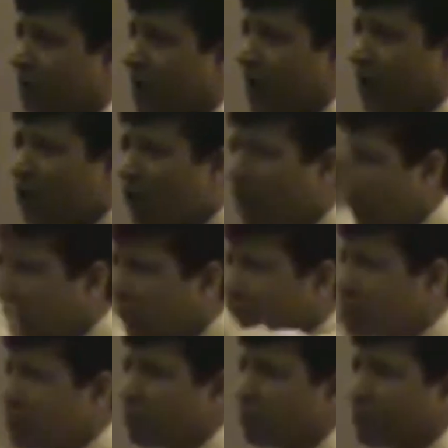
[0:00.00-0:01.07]
I want
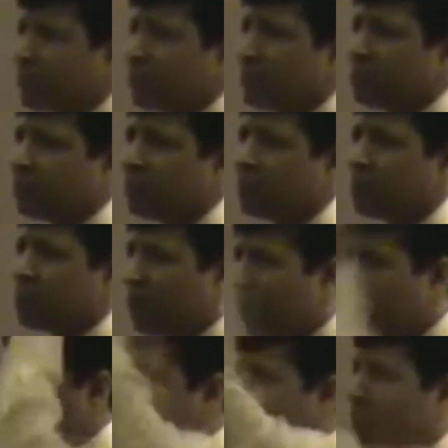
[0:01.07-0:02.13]
you.
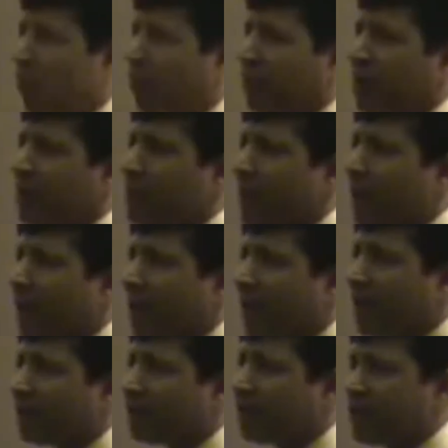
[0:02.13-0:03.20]
You're important in my
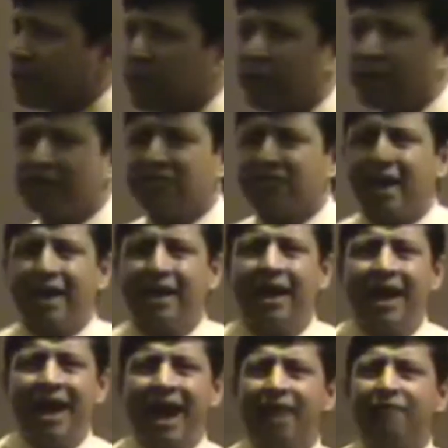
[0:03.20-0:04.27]
life. And I'm putting
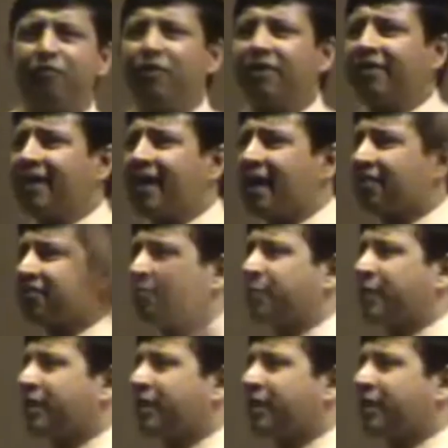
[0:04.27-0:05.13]
aside everything else